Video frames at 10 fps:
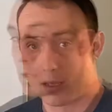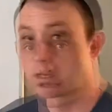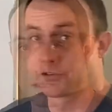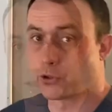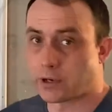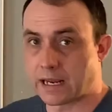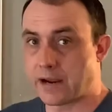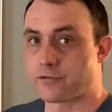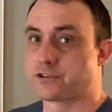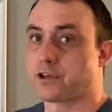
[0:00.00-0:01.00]
So on
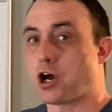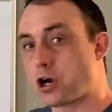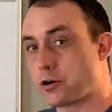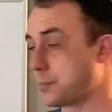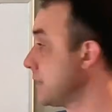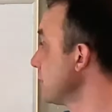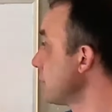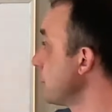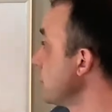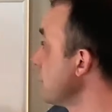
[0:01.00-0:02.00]
average, the heart beats
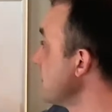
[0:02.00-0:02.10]
between